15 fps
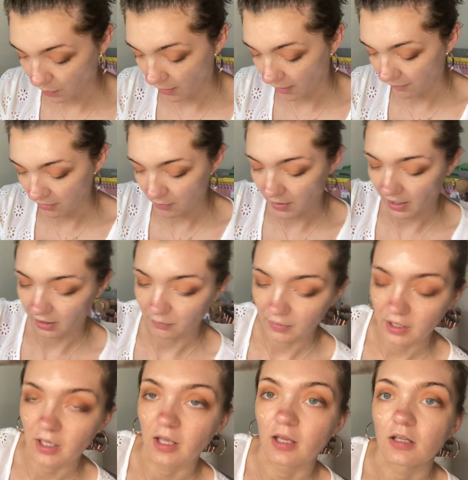off the back of my
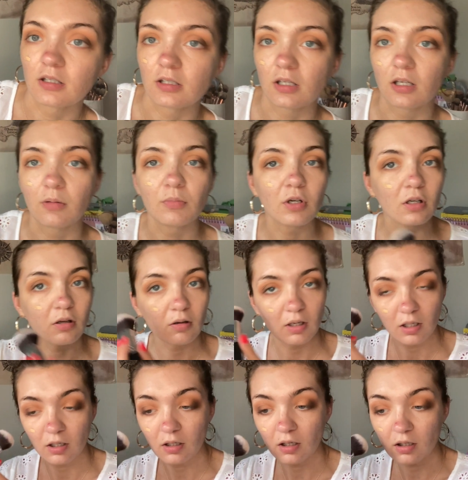hand and I'm going to go
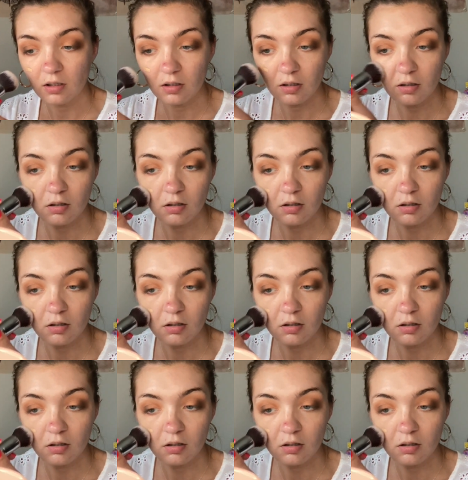ahead and